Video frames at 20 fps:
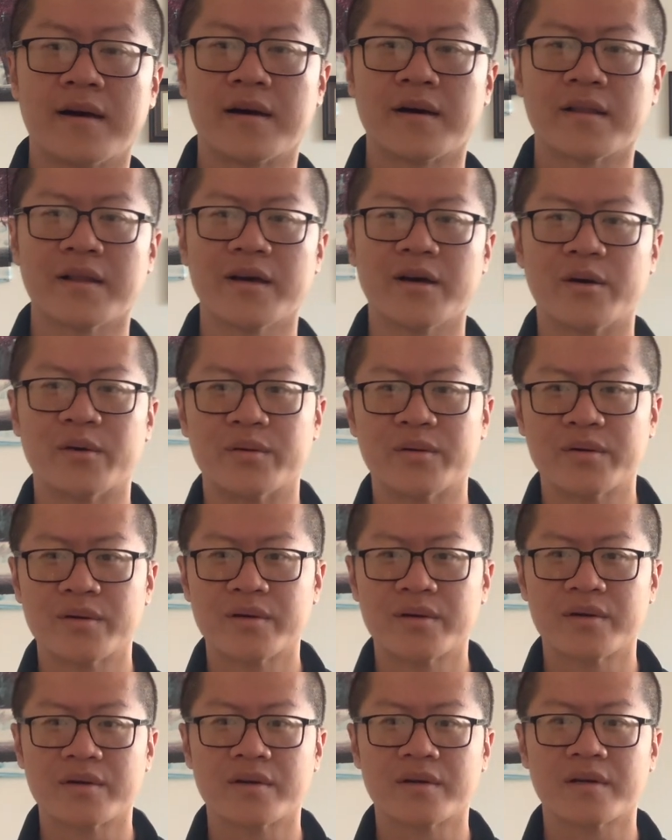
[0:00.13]
Hello.
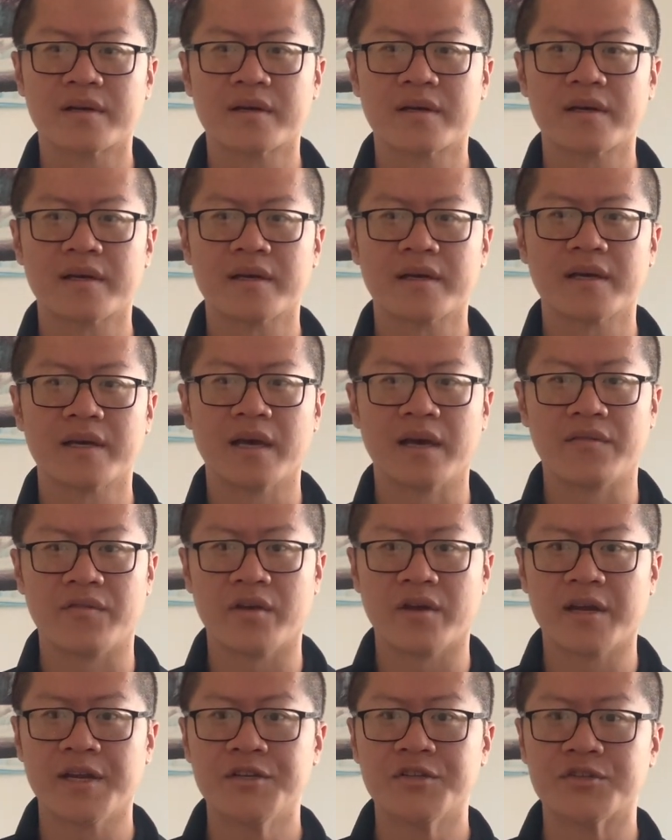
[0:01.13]
If
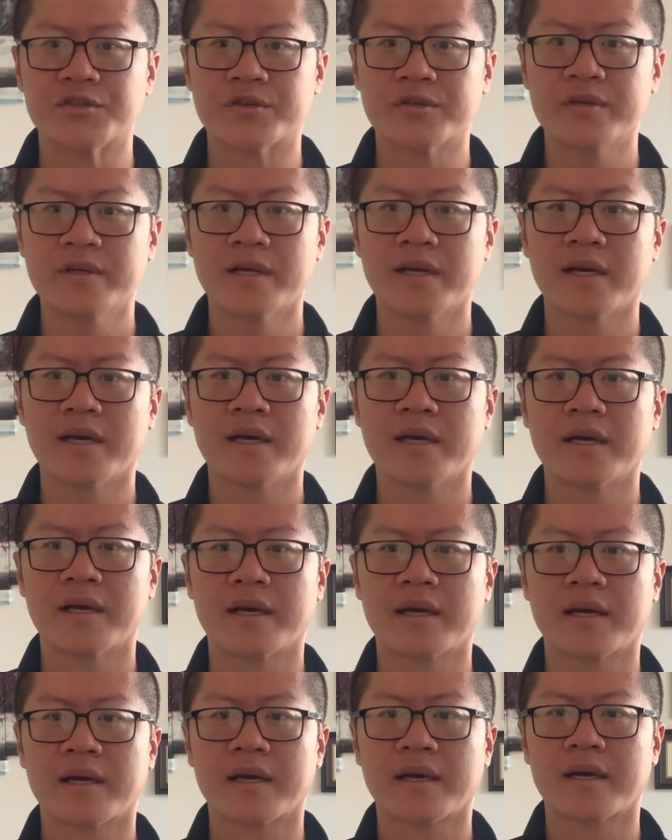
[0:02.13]
you're injured
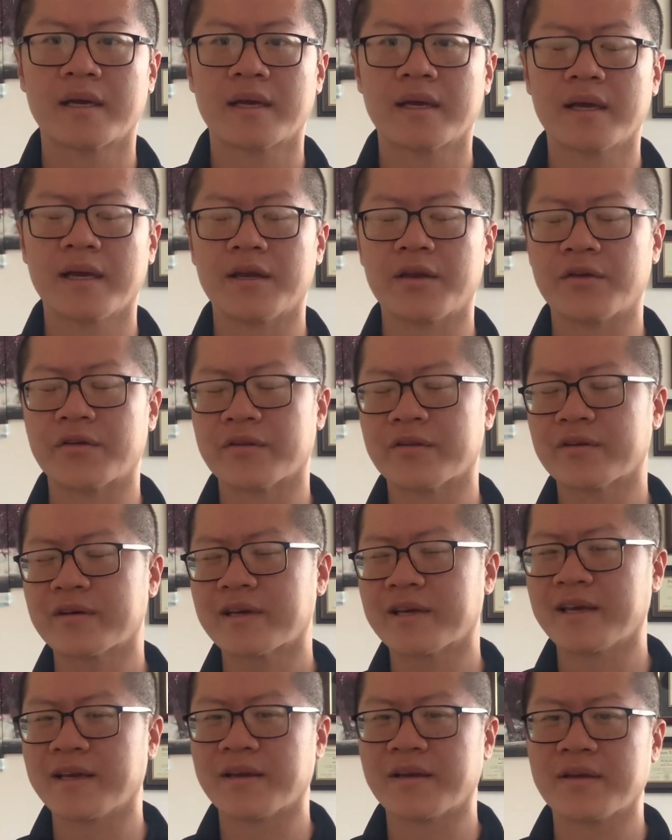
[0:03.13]
and you're
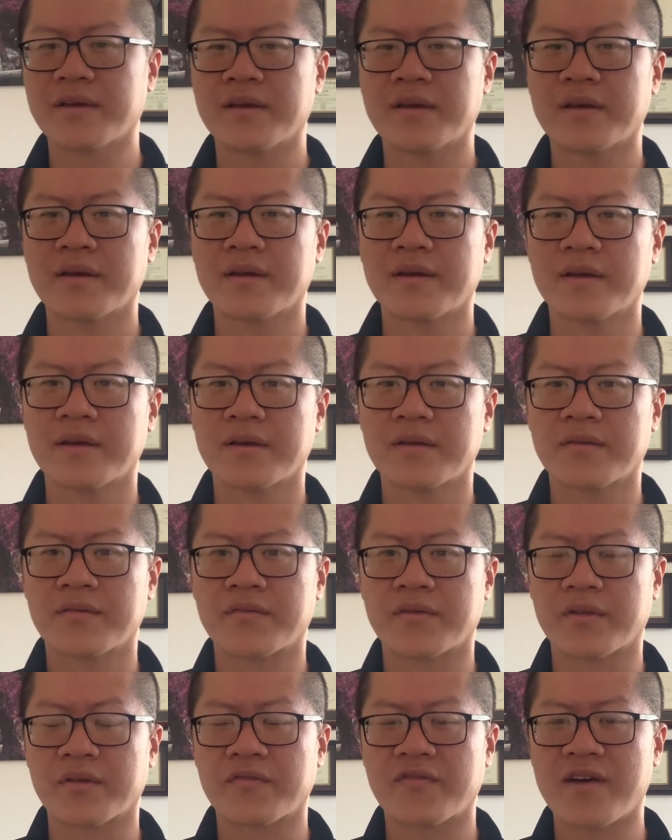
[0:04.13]
looking
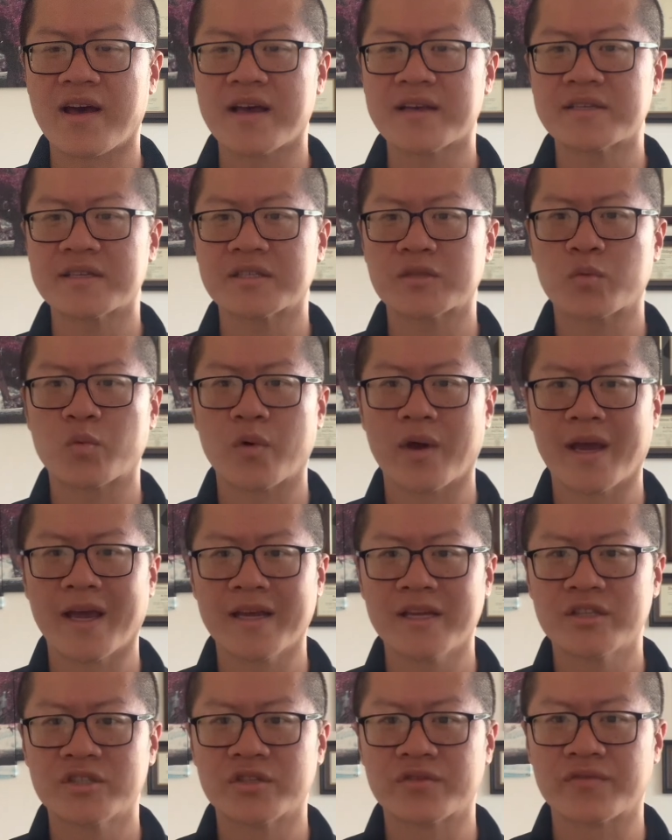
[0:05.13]
for the fastest
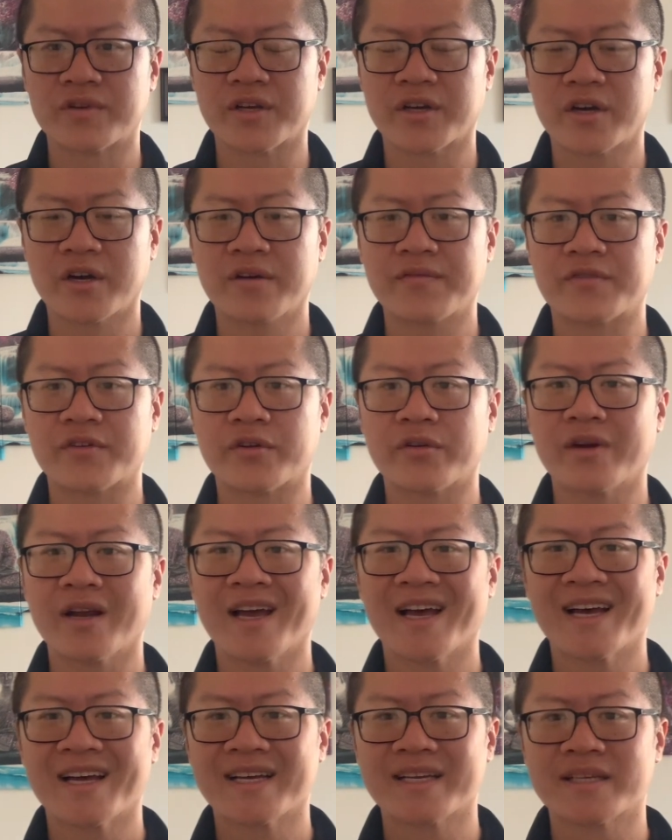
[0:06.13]
way to recover
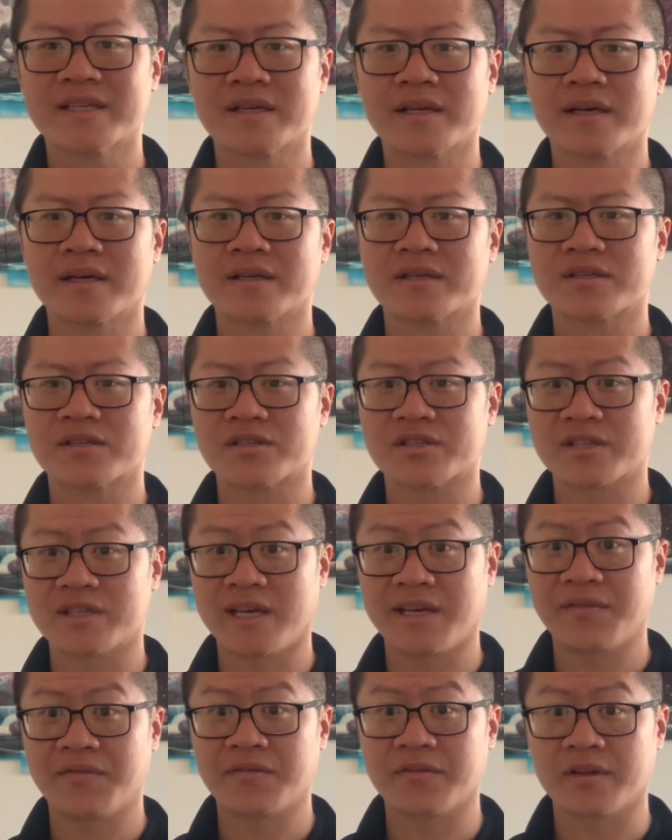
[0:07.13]

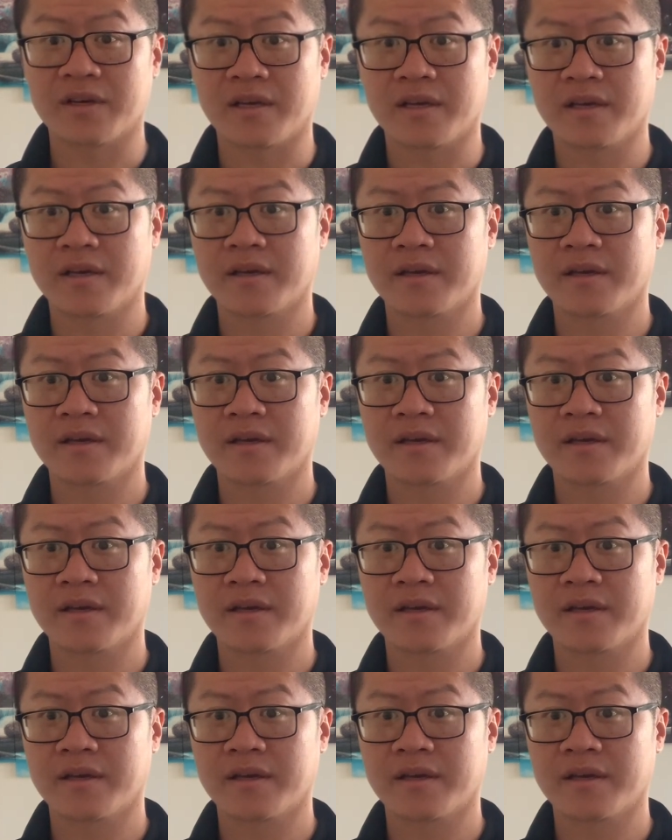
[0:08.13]
safely